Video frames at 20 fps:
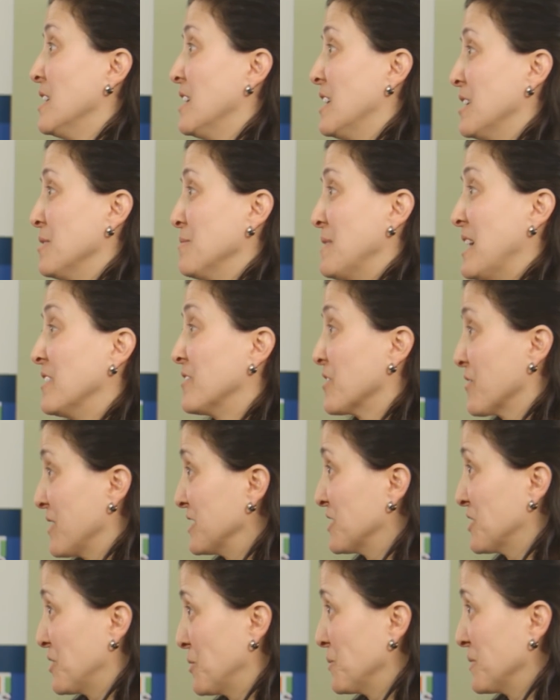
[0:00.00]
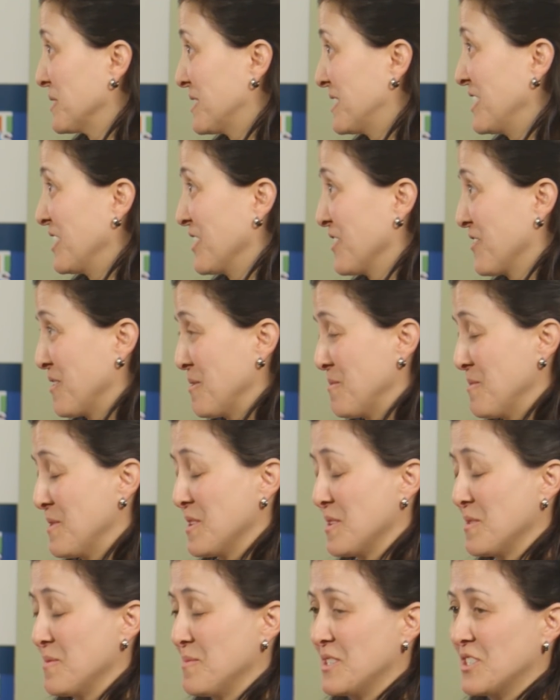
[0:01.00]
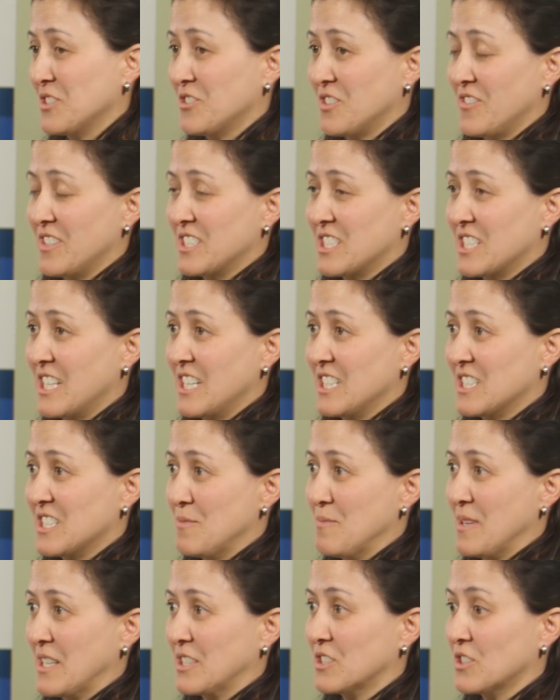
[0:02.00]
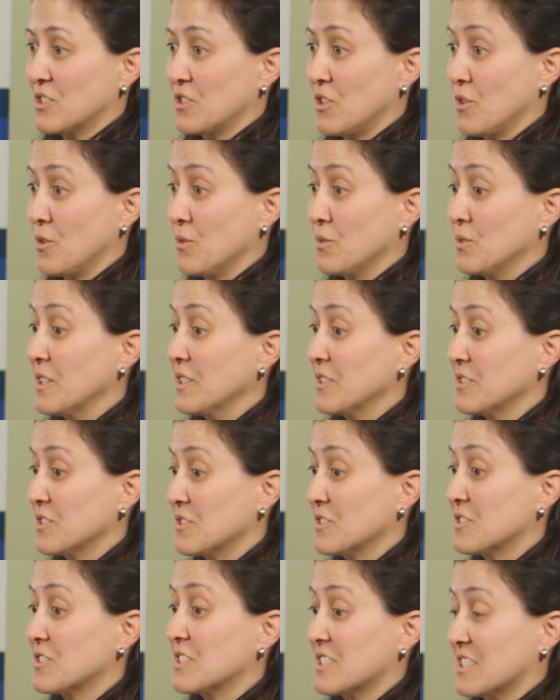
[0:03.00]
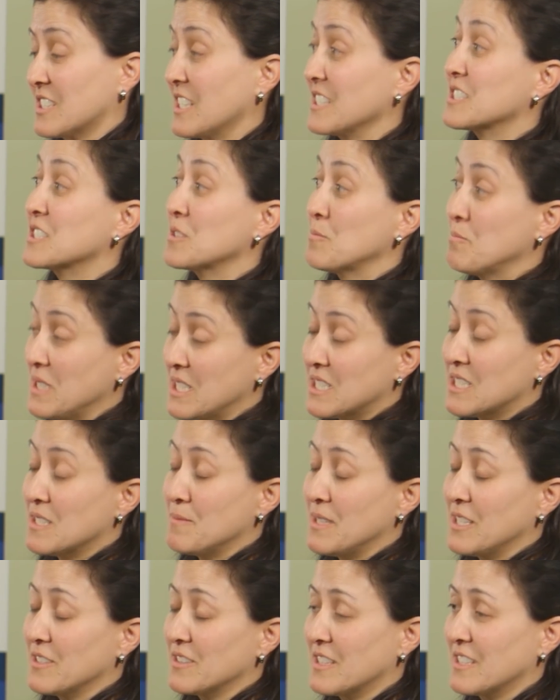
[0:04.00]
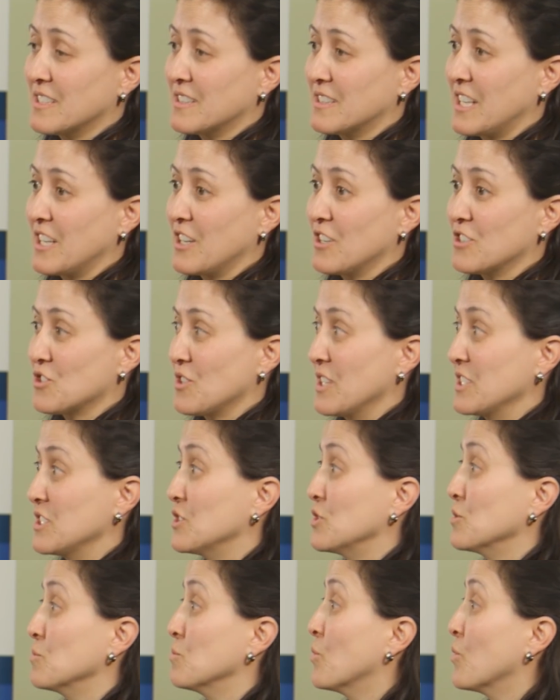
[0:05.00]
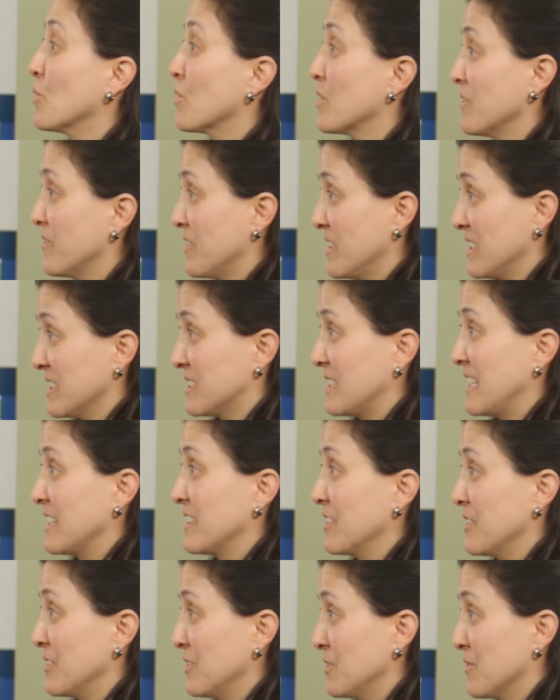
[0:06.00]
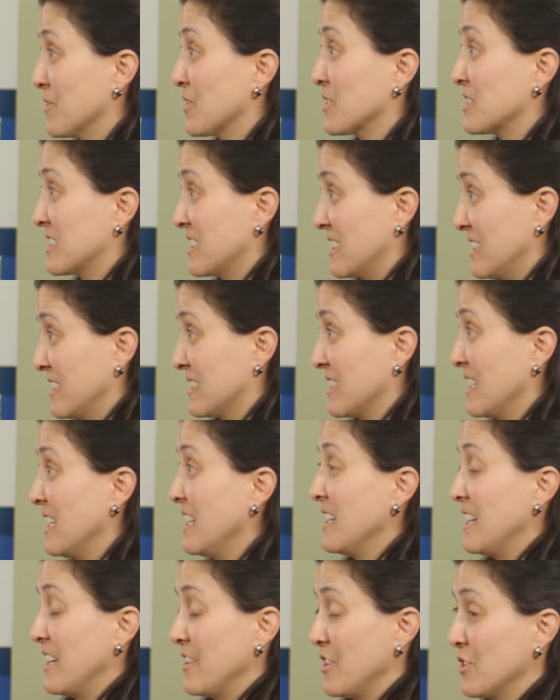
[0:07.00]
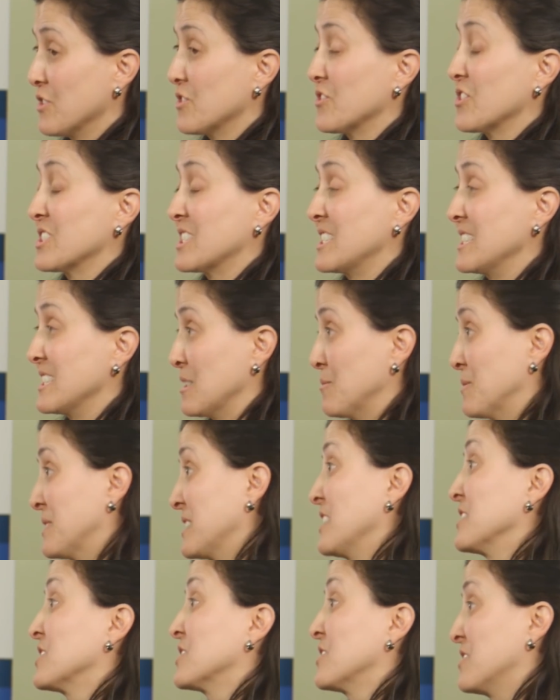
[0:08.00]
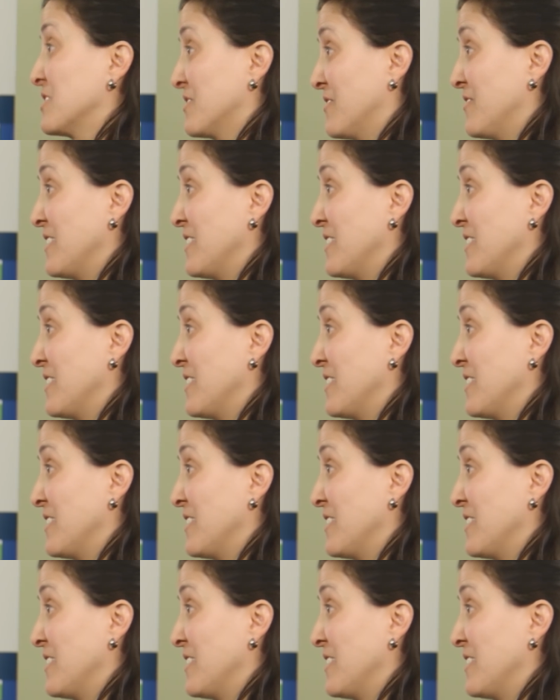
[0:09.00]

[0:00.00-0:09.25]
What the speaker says: Alvarez, who was here from the Ministry of Education in Mexico, discussed a bit about that they are trying to do more of this at their universities, and the universities themselves are